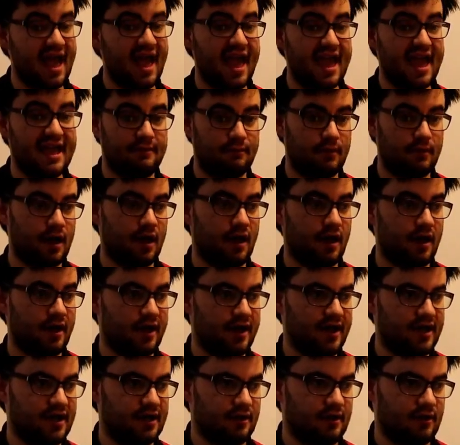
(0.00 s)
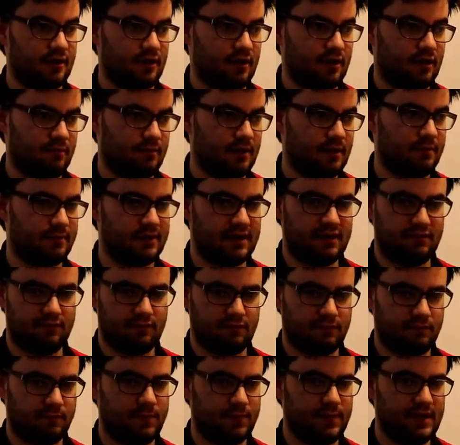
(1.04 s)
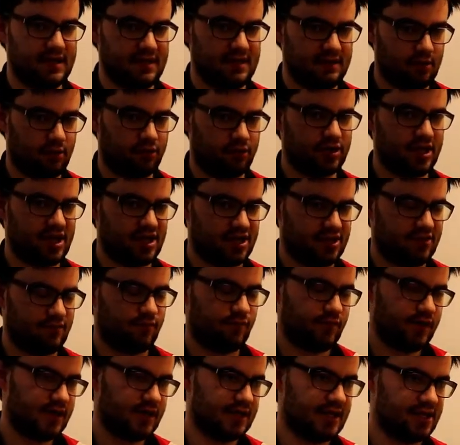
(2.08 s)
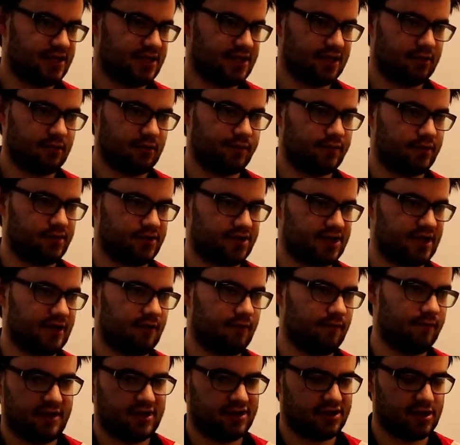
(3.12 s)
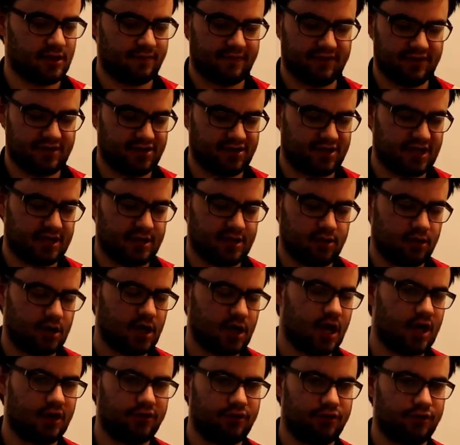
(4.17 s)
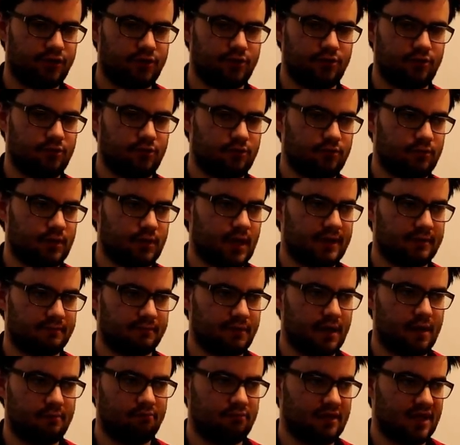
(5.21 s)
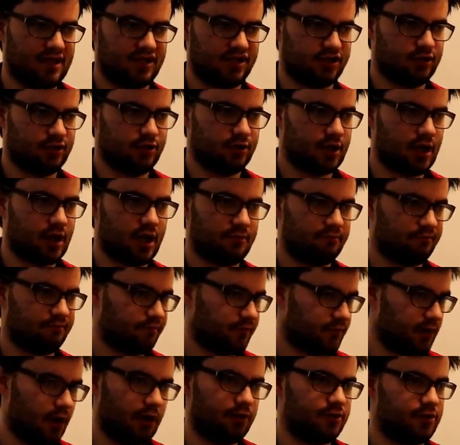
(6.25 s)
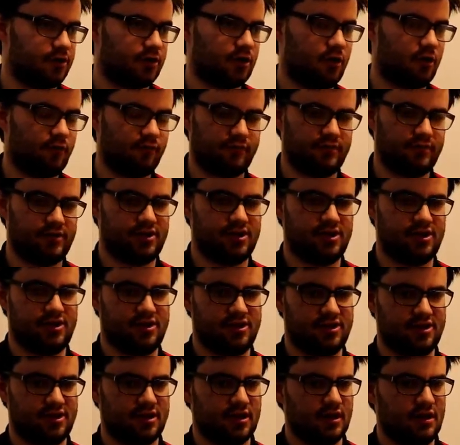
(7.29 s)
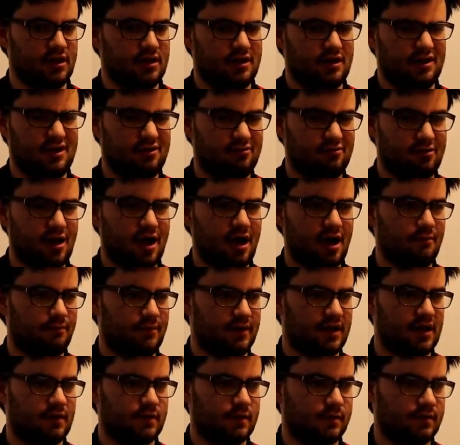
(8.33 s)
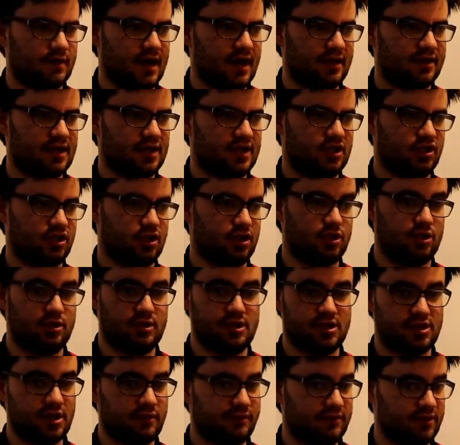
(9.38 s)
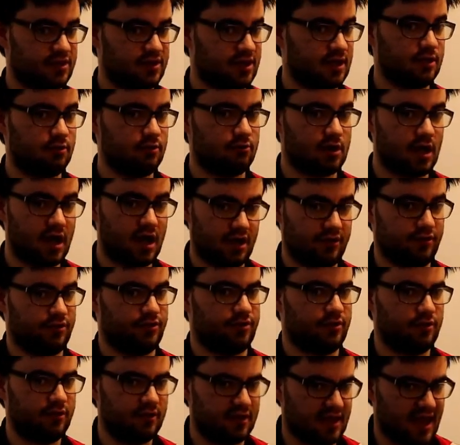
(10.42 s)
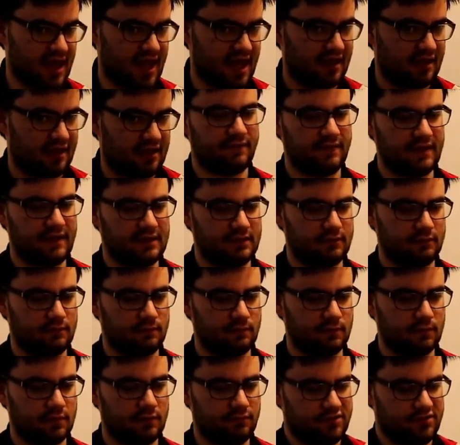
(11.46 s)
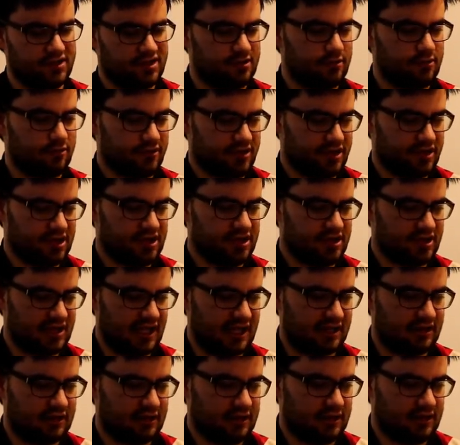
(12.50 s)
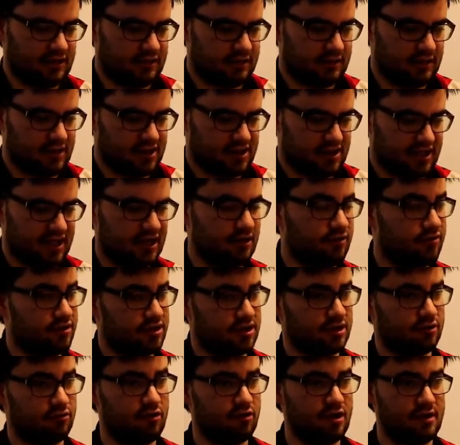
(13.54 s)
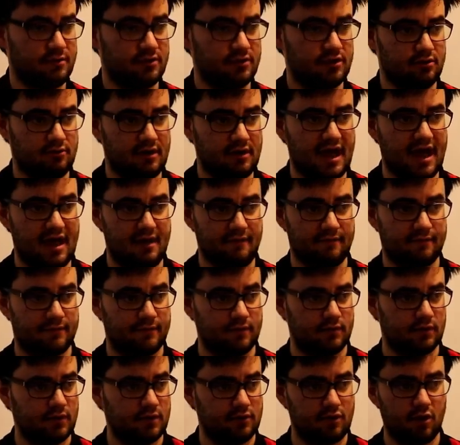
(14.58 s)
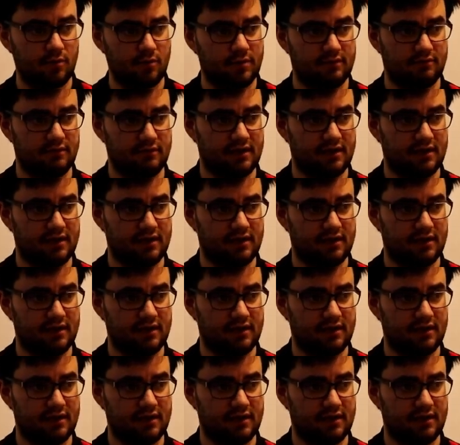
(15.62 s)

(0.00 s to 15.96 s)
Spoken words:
aim high, but be honest and realistic with yourself. There's nothing to say you can't do, like, publish, and you can't go to conferences, you can't become a practitioner. There's nothing to say you can't do that. Within the resources and the skills and equipment you have, you've got to be